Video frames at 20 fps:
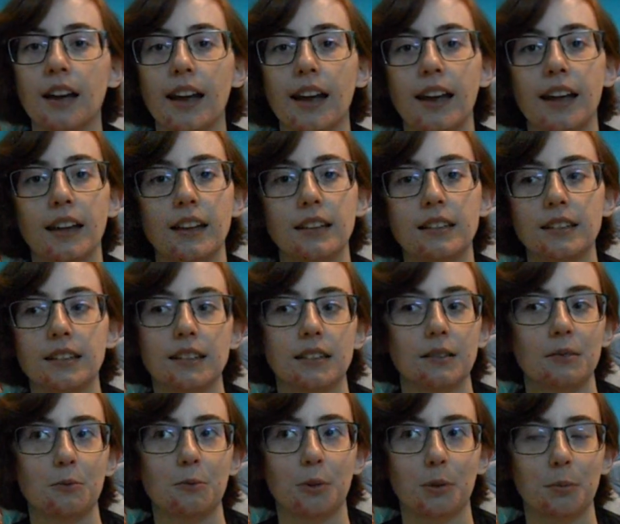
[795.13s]
and
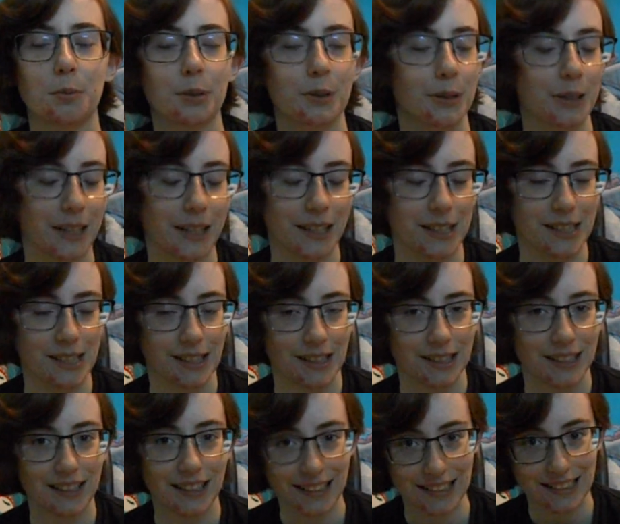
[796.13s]
we're pretty
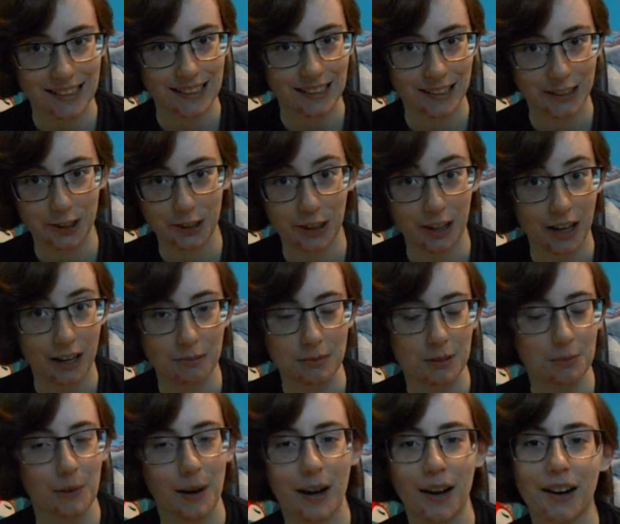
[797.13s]
certain that it's not
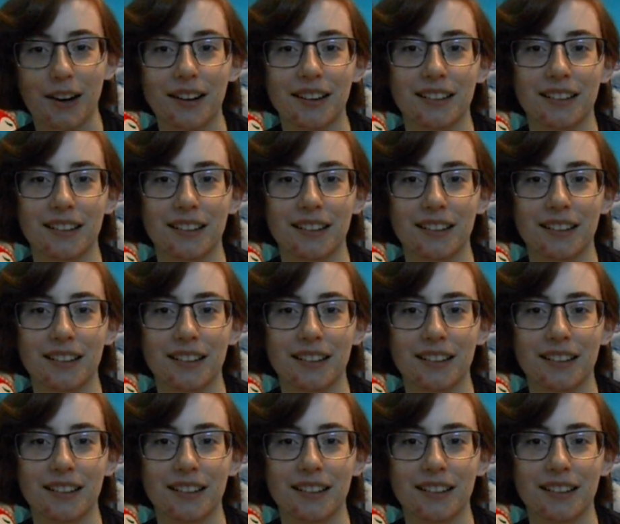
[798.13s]
Graham's Bear,